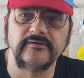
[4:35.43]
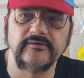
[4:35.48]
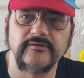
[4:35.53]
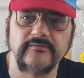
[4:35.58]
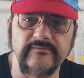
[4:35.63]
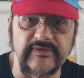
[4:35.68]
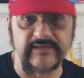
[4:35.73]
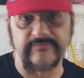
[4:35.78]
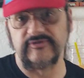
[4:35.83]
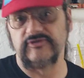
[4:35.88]

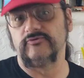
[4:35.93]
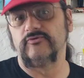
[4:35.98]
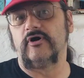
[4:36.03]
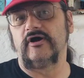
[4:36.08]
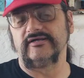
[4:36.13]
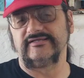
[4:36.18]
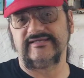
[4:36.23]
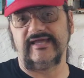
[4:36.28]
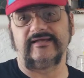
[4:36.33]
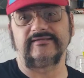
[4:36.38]
Maybe you
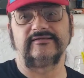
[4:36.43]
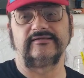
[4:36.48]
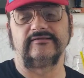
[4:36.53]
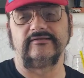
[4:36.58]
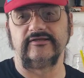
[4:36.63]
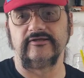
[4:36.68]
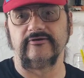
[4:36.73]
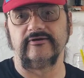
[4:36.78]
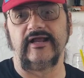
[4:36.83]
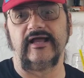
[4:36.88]
are, technically
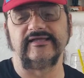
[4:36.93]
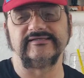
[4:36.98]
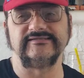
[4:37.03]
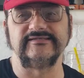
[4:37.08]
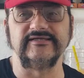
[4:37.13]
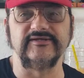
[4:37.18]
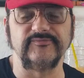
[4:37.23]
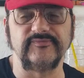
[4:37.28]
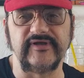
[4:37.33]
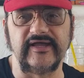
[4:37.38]
you're an
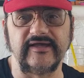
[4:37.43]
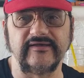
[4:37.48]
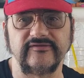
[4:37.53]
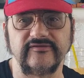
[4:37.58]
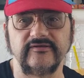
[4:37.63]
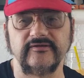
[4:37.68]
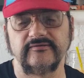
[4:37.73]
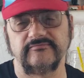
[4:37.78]
osteopath.